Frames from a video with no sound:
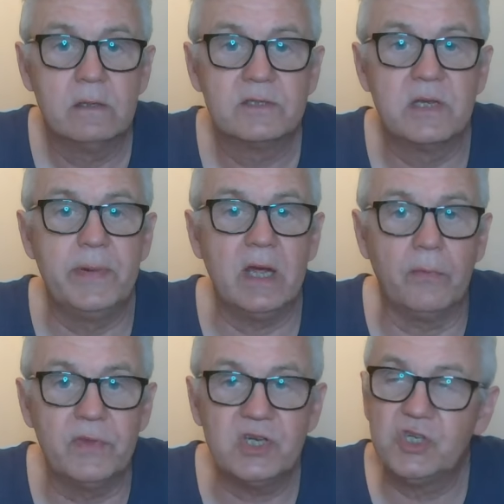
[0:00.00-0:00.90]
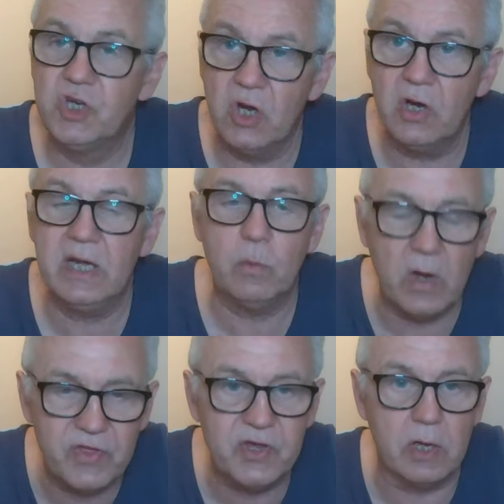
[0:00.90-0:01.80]
to be on this journey
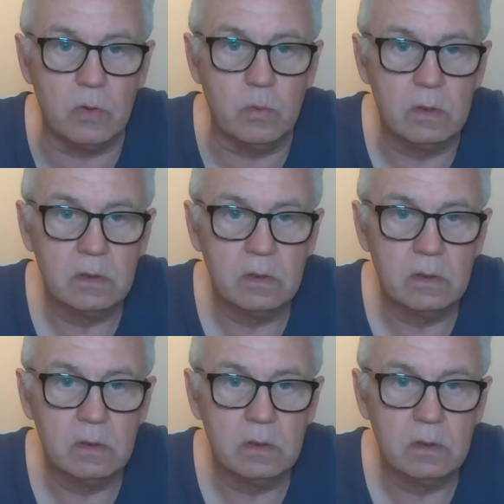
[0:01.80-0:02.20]
with you.